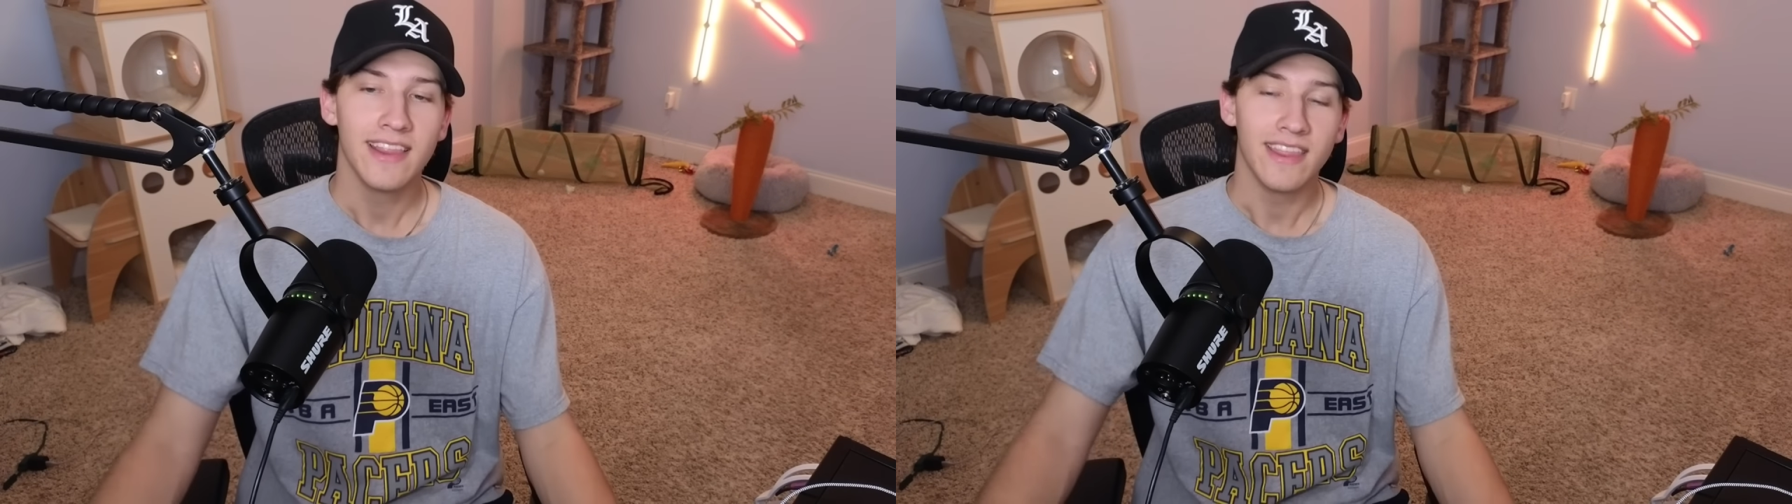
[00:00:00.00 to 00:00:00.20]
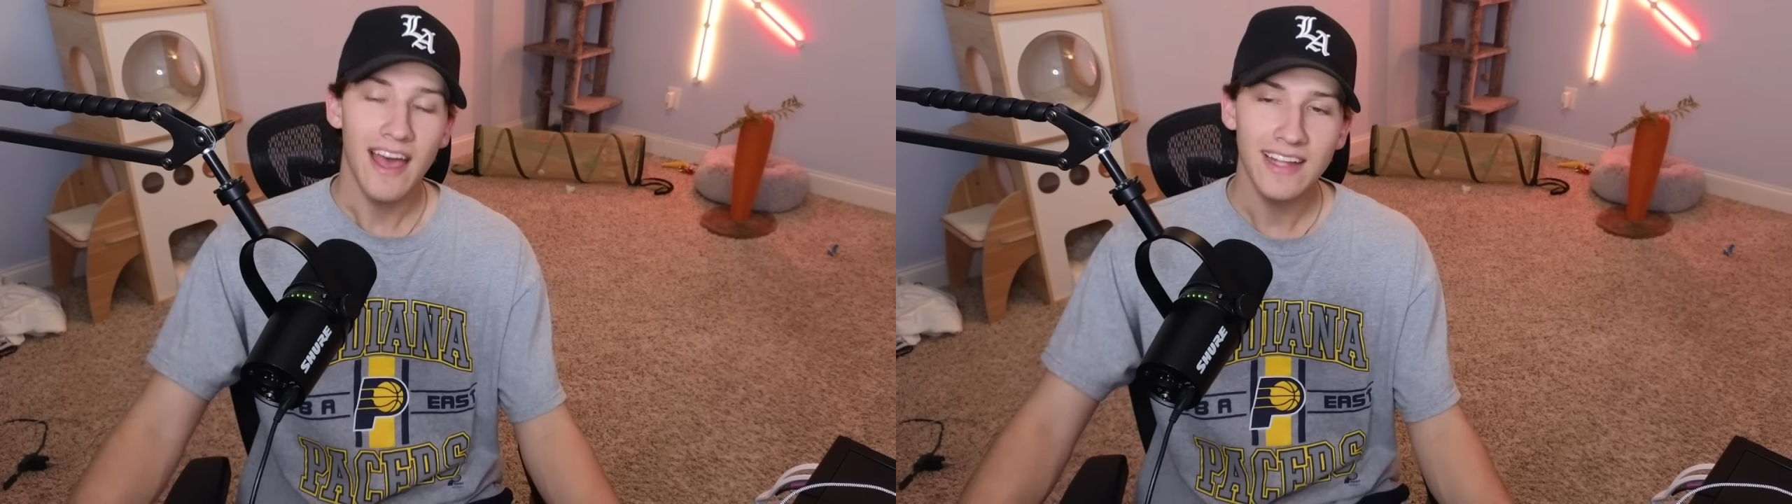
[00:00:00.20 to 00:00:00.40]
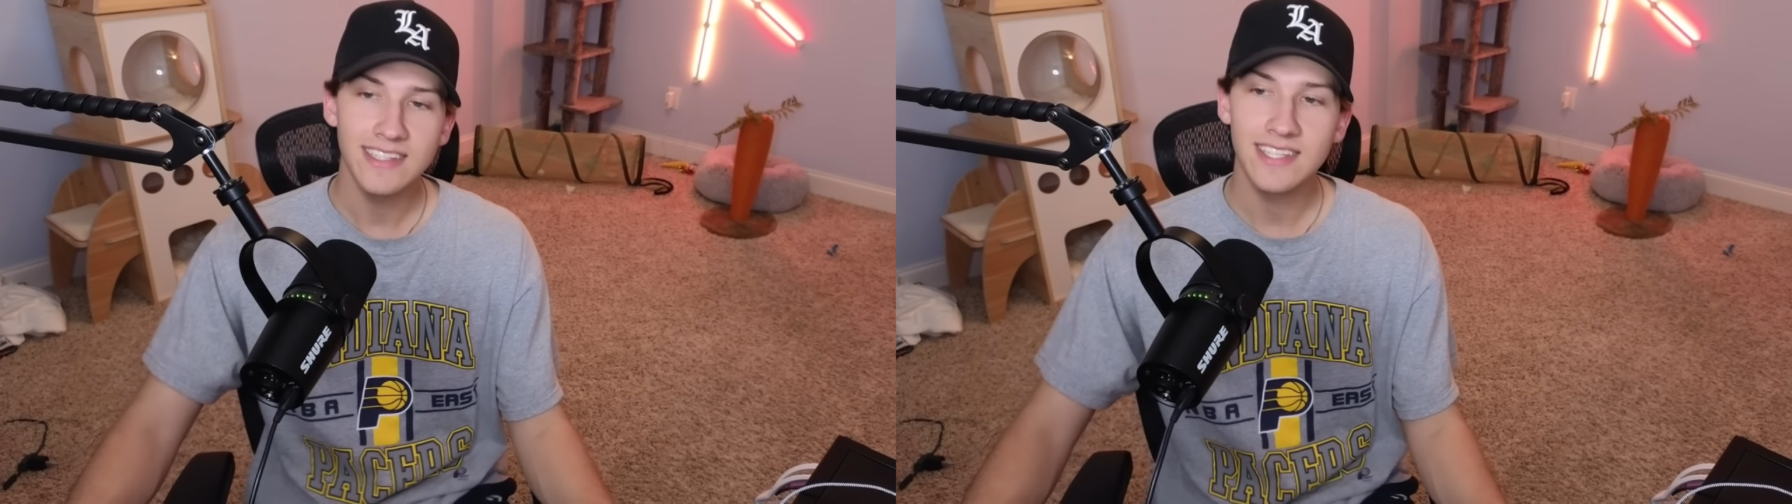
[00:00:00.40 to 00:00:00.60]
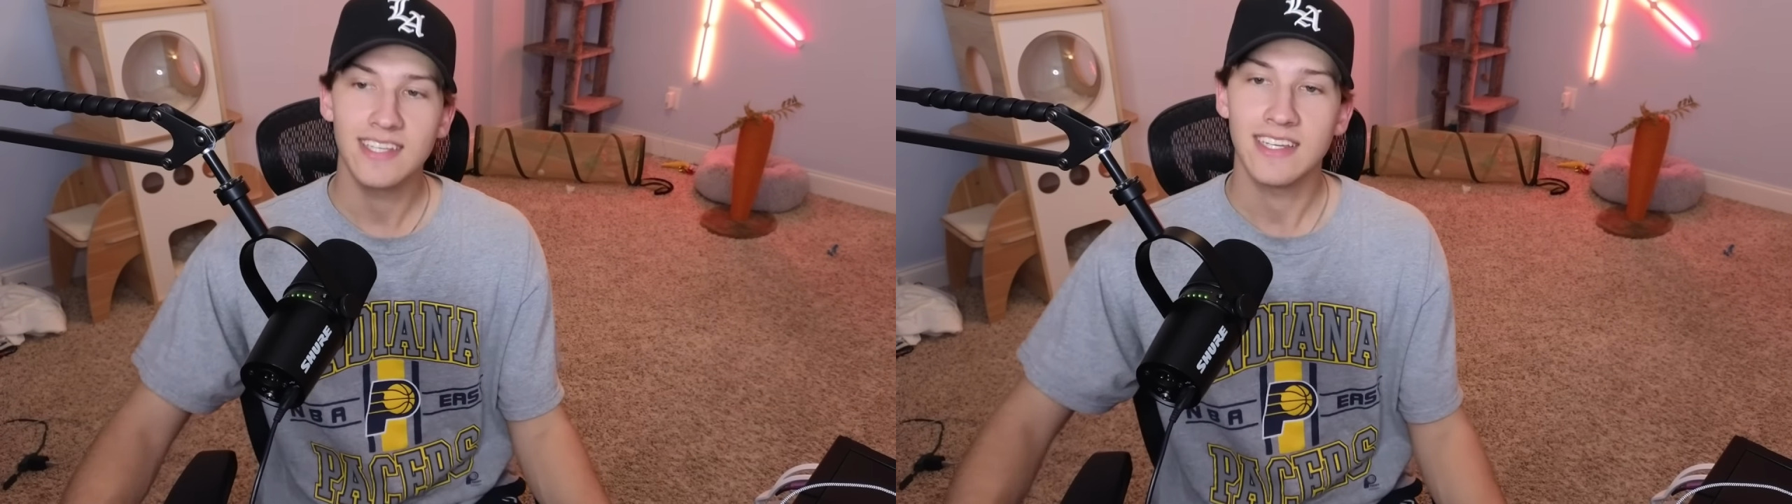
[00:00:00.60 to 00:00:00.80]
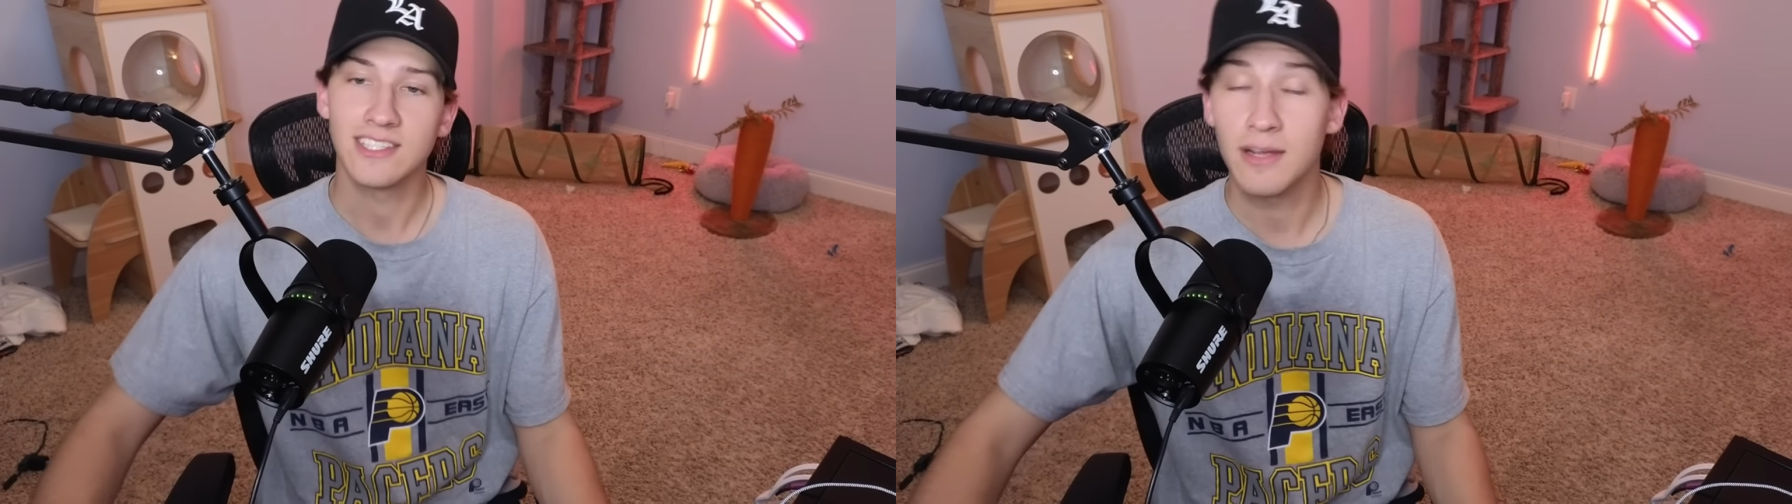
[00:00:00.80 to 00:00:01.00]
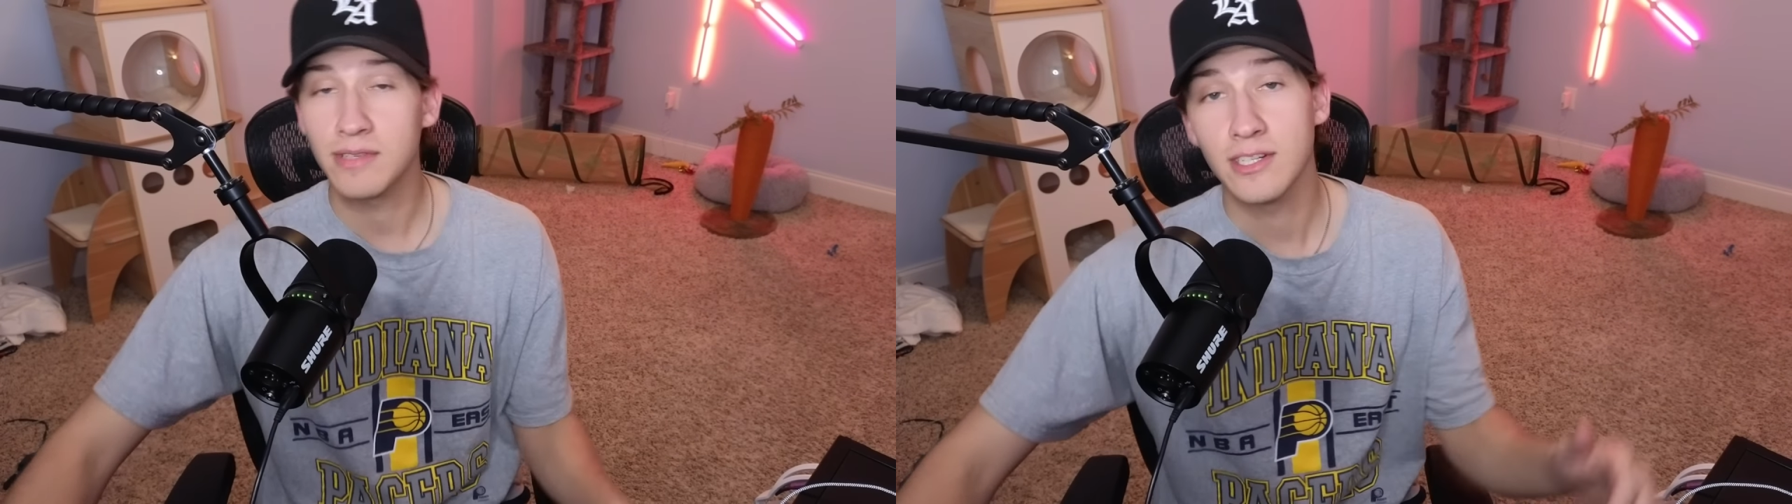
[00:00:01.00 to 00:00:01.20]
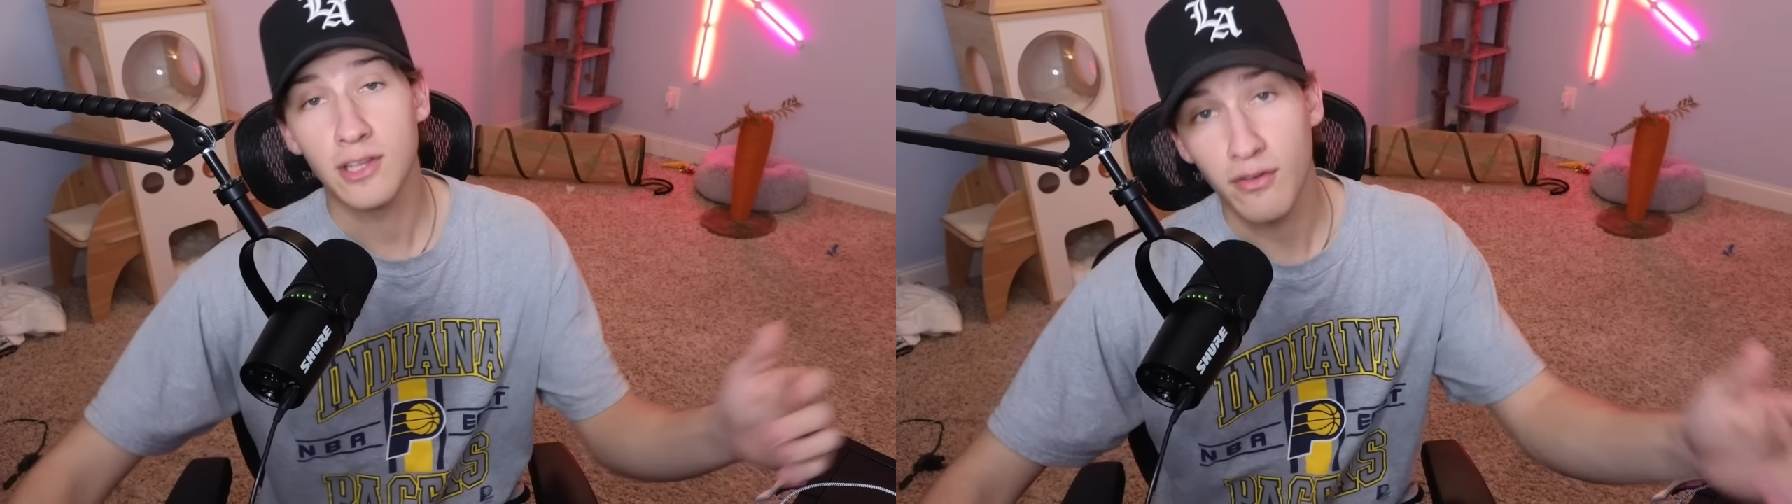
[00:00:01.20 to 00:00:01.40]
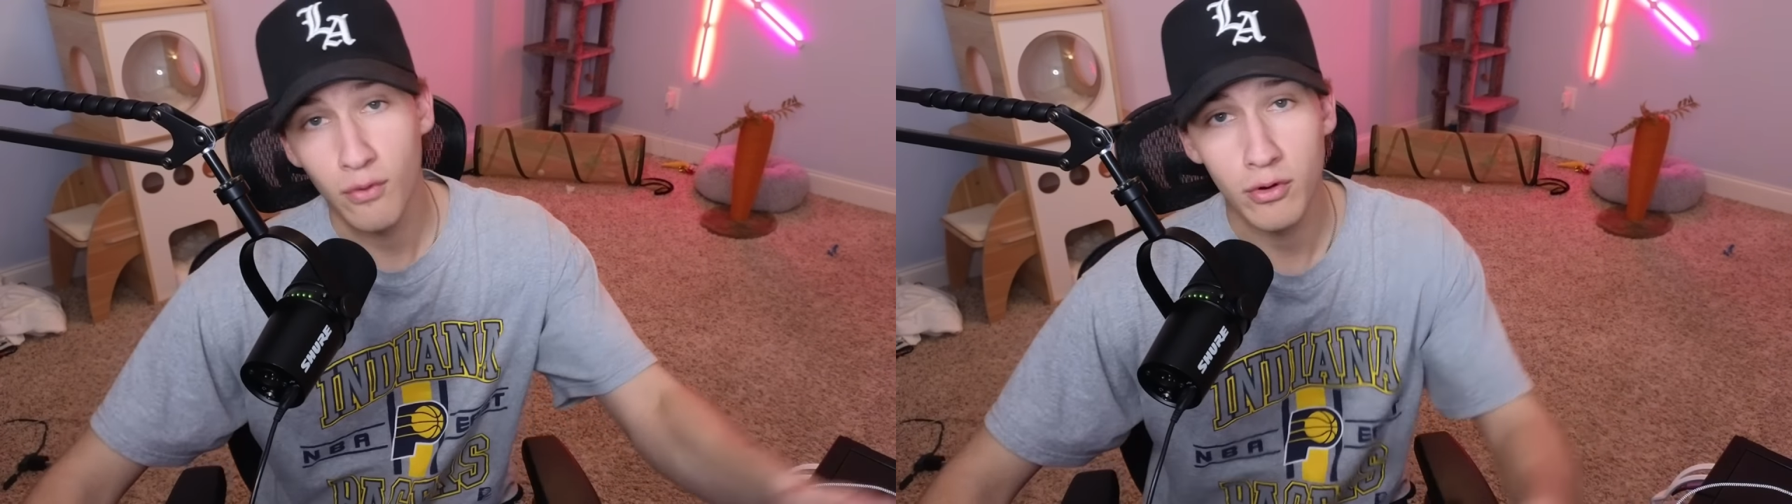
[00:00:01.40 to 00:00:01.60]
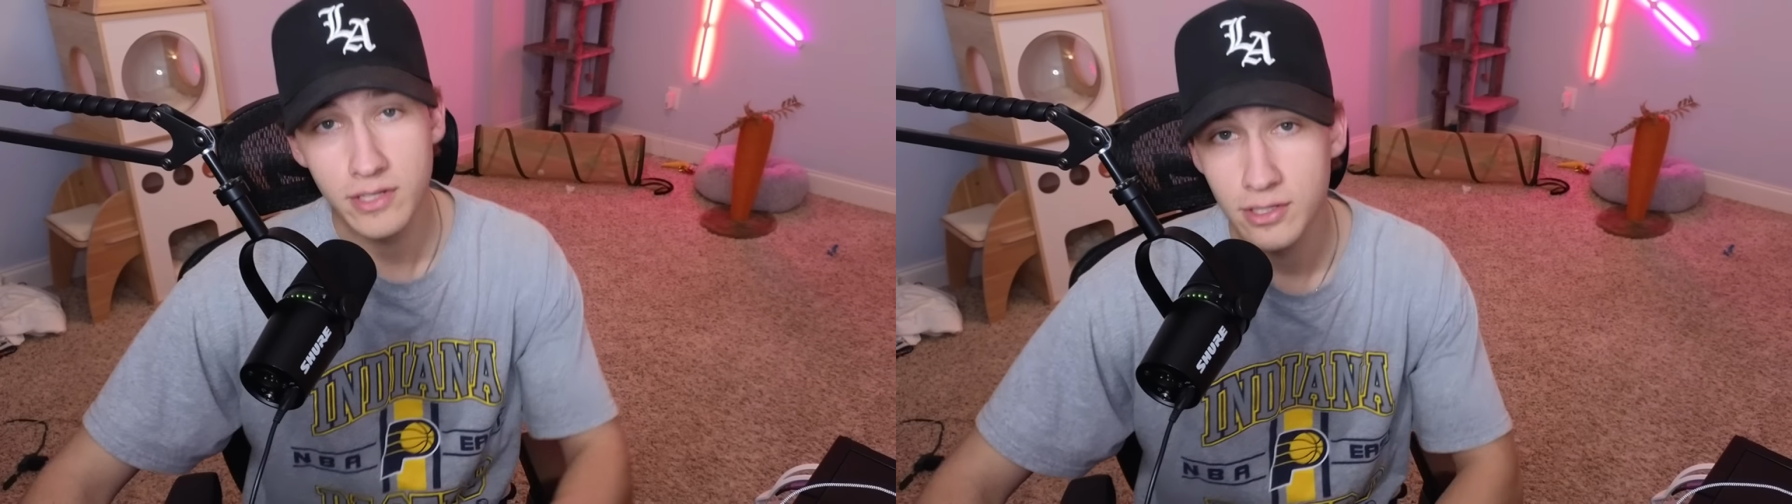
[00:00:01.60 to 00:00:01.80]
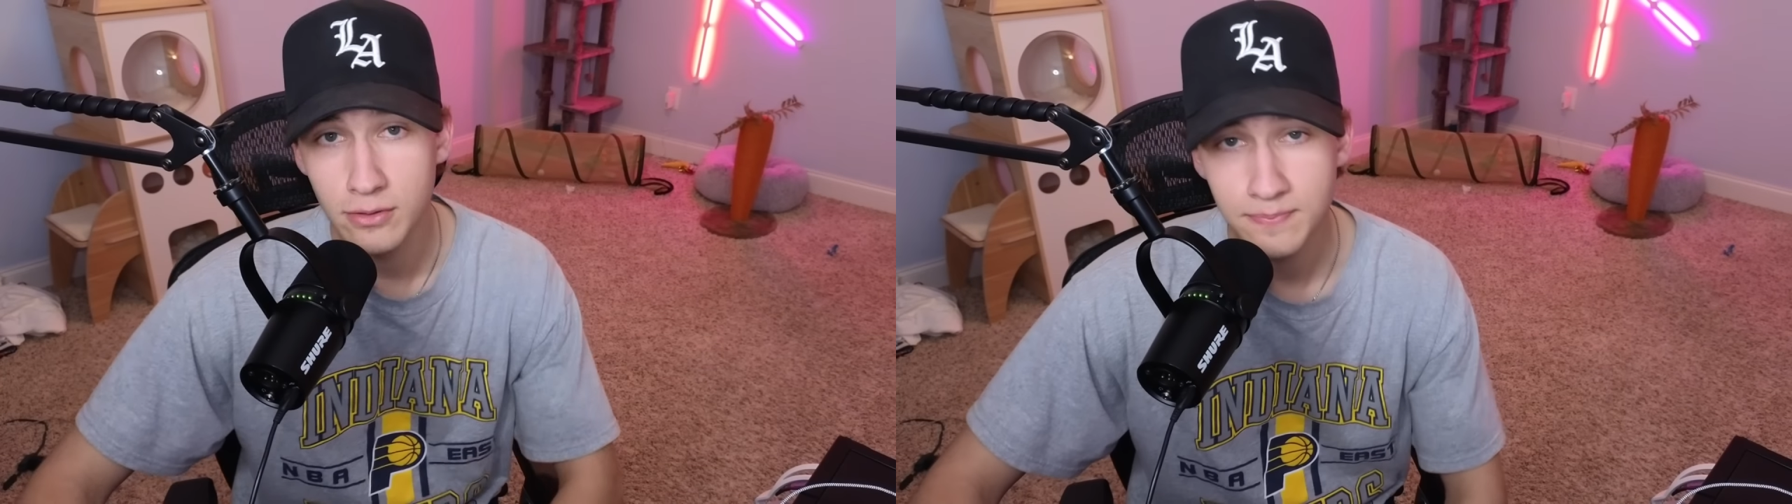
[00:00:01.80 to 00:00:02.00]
that is something to look forward to.